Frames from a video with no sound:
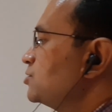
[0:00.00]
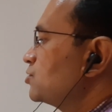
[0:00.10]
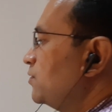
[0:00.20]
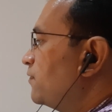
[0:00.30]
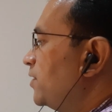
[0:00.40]

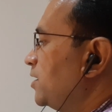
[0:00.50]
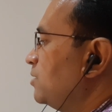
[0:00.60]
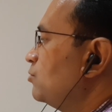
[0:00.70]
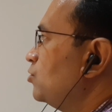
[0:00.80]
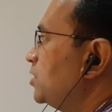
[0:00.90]
So if I
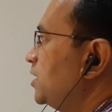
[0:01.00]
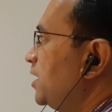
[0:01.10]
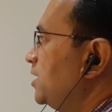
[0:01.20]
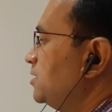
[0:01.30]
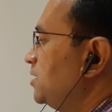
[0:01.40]
remove
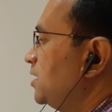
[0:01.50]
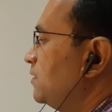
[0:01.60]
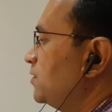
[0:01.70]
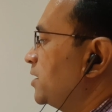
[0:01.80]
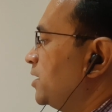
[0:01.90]
10, then I
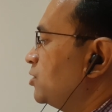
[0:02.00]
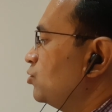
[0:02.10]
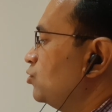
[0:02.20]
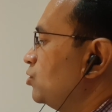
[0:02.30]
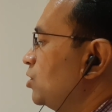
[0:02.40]
will get 2,
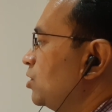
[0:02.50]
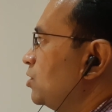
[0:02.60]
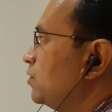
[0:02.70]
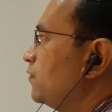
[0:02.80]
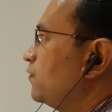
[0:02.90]

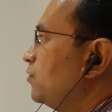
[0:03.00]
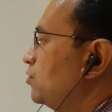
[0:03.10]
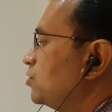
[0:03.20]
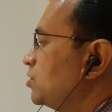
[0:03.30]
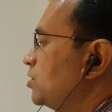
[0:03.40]

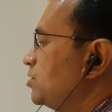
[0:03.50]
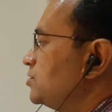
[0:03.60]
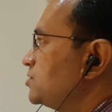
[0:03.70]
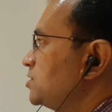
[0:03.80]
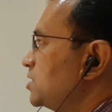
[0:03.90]

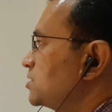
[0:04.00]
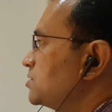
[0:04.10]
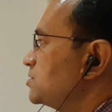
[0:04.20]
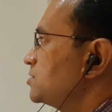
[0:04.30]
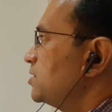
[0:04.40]
4,
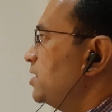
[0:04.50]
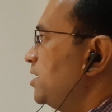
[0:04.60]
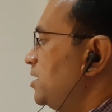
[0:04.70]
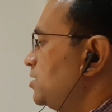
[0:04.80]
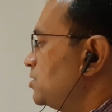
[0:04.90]
6, 8,
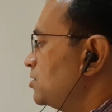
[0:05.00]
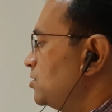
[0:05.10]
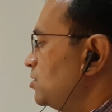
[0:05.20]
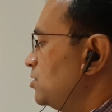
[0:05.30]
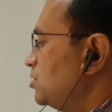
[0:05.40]

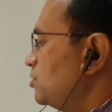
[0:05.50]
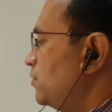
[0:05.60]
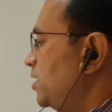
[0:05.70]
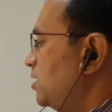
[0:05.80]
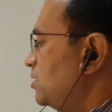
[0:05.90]
12,